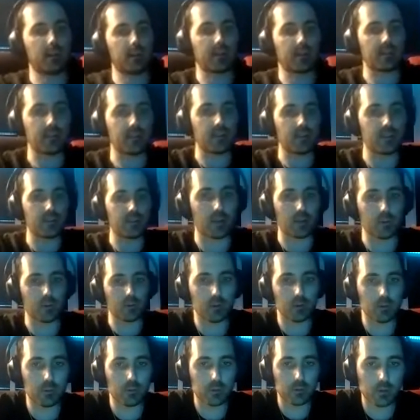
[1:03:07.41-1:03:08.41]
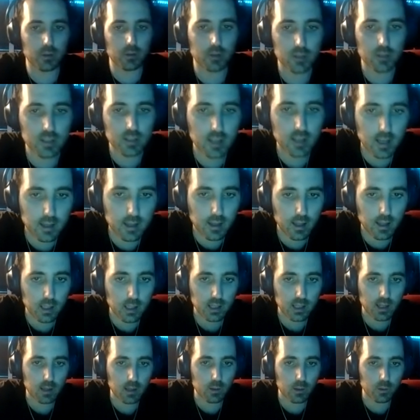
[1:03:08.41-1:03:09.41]
gets easier when you understand
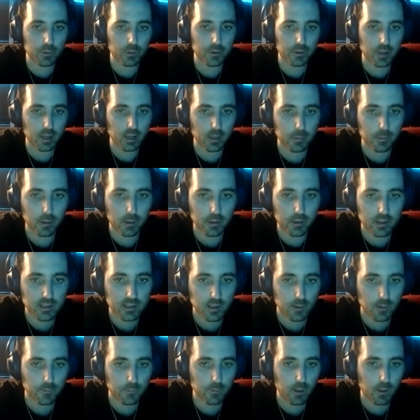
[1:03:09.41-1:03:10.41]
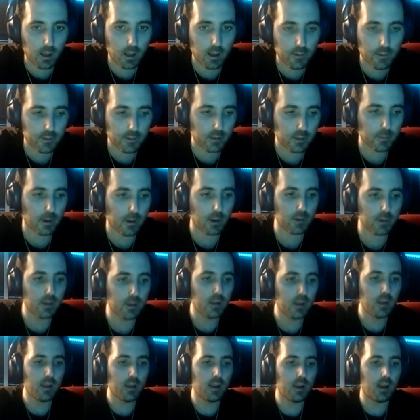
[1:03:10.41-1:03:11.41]
that whole thing about the self-love and
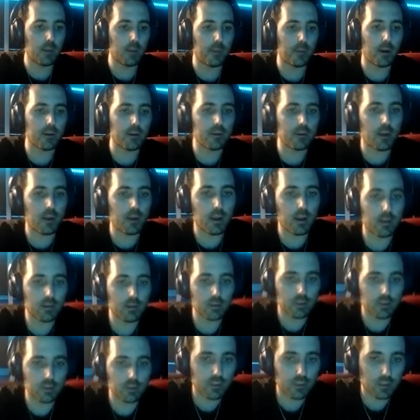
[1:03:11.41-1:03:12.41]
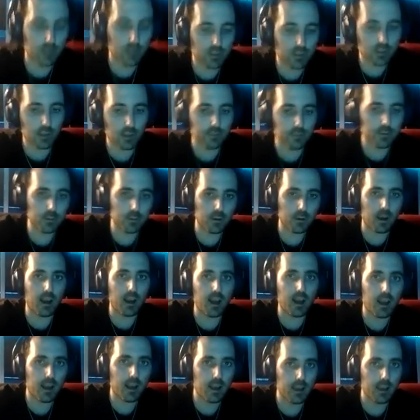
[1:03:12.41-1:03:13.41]
about not judging yourself too
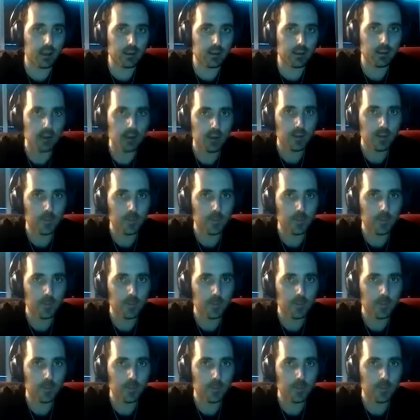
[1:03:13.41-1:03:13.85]
high,